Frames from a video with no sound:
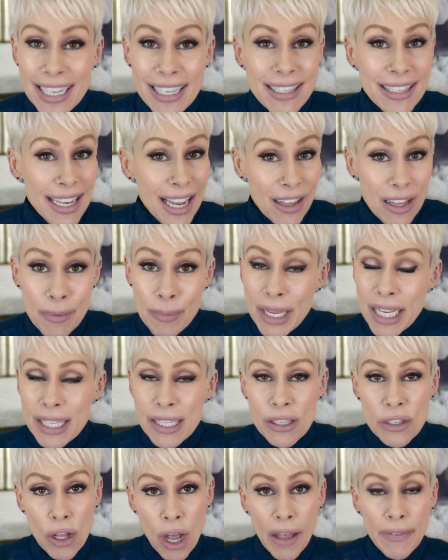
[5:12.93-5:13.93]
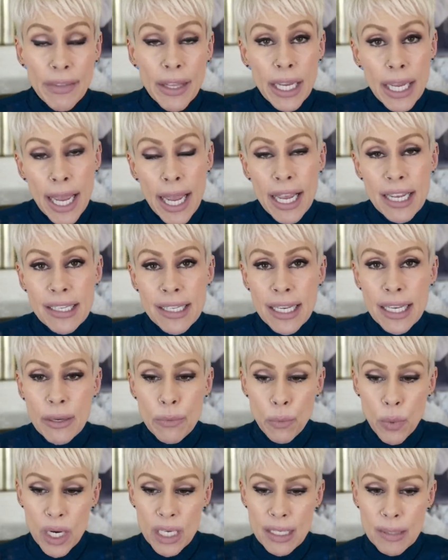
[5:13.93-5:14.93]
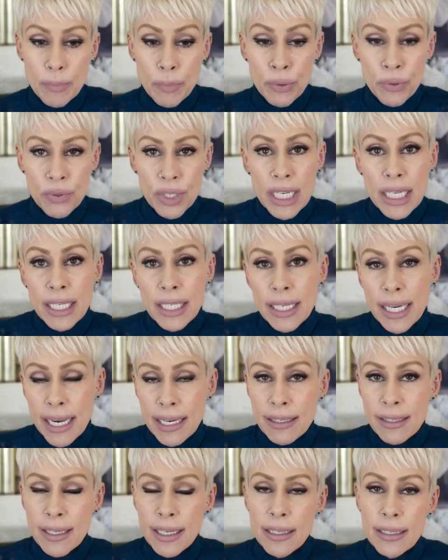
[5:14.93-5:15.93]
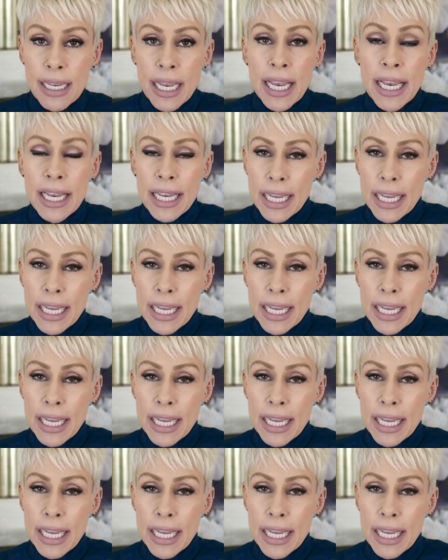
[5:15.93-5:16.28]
He's telling me it's not the case. He was predestined.